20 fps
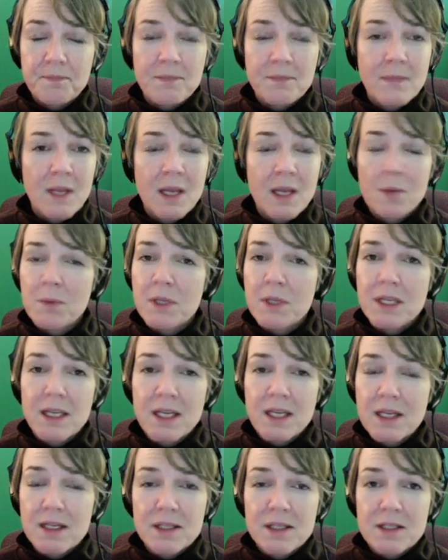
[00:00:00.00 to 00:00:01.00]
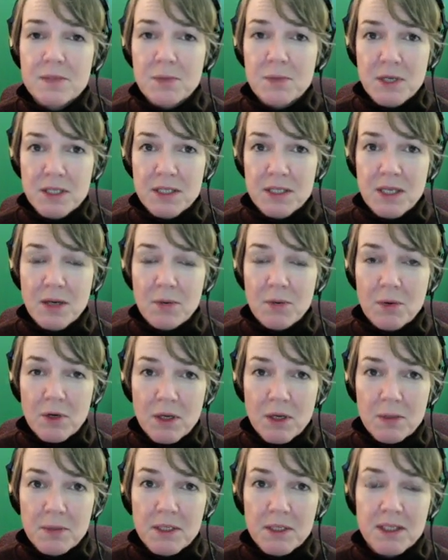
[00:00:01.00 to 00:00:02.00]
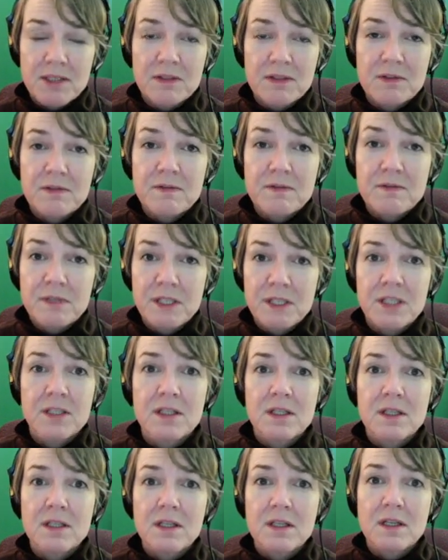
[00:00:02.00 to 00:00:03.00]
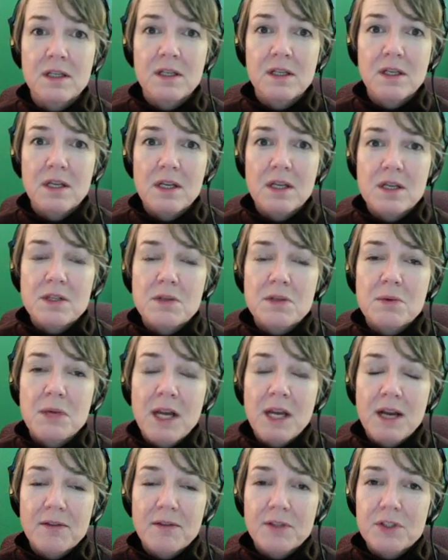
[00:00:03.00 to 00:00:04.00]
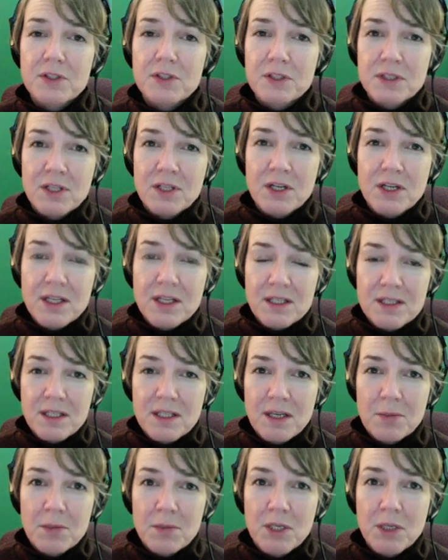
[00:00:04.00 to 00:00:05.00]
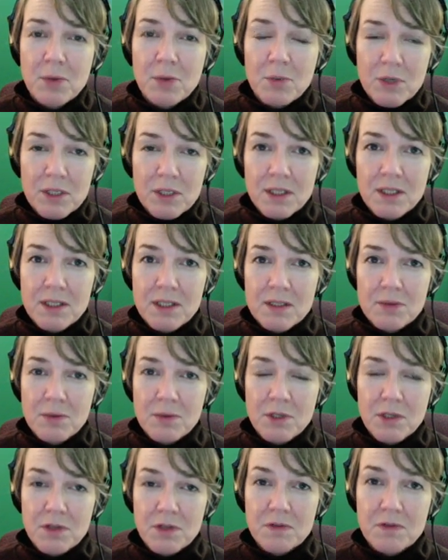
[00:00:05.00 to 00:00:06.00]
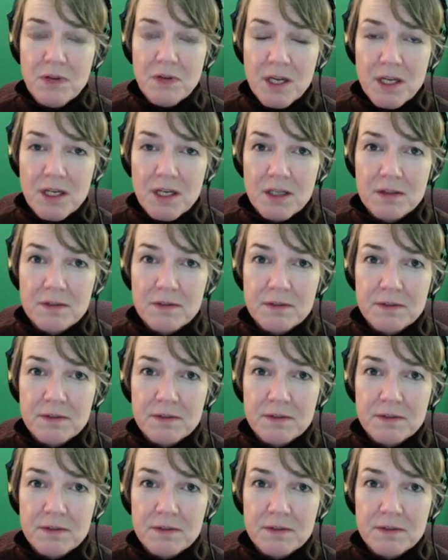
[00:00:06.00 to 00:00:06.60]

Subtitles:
And we can't express that worry because of fear. So we have to start examining what it is we are afraid of.